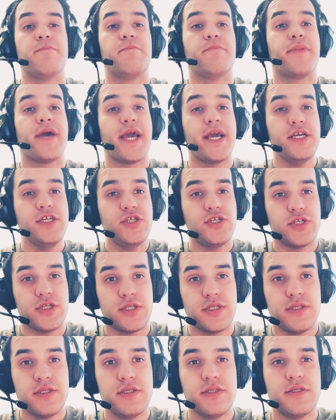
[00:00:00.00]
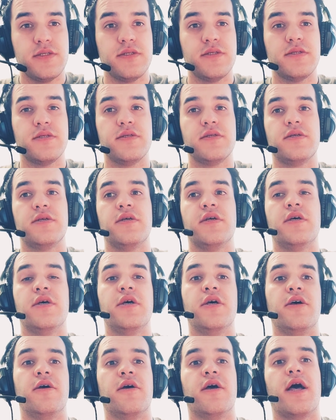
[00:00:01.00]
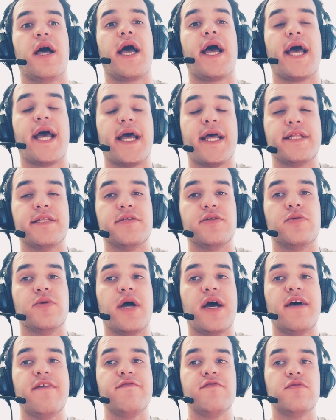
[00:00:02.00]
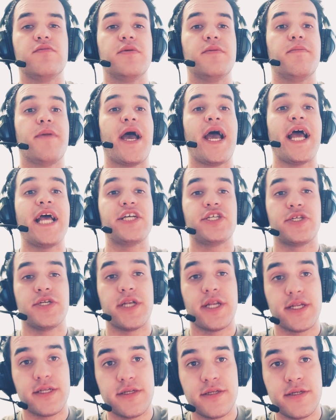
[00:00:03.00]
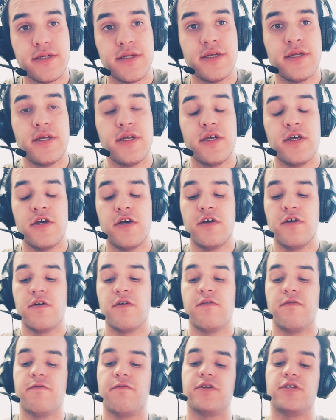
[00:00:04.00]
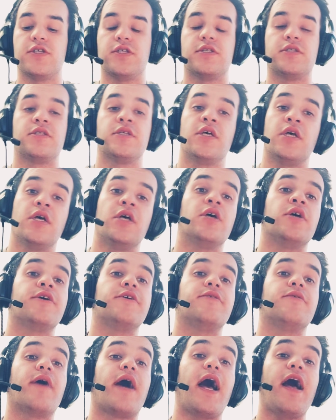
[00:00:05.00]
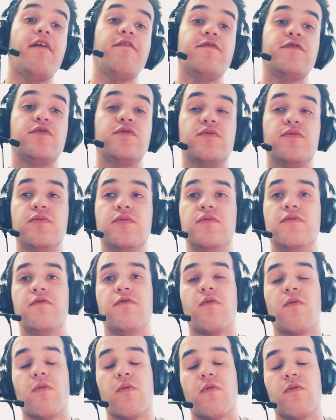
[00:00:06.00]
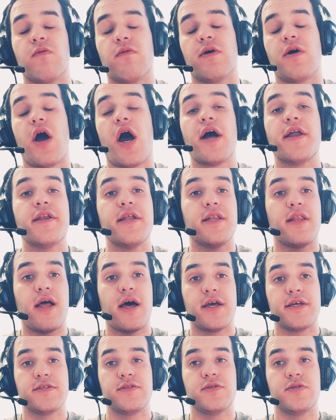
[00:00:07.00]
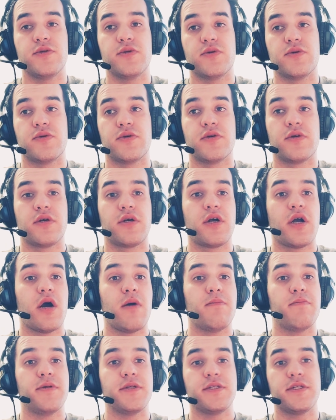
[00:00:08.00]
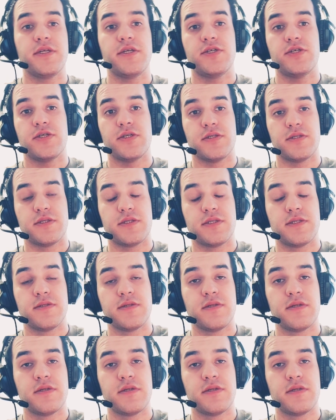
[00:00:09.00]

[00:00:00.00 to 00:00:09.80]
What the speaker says: patient and you have to be passionate, which is you have to analyze your competitors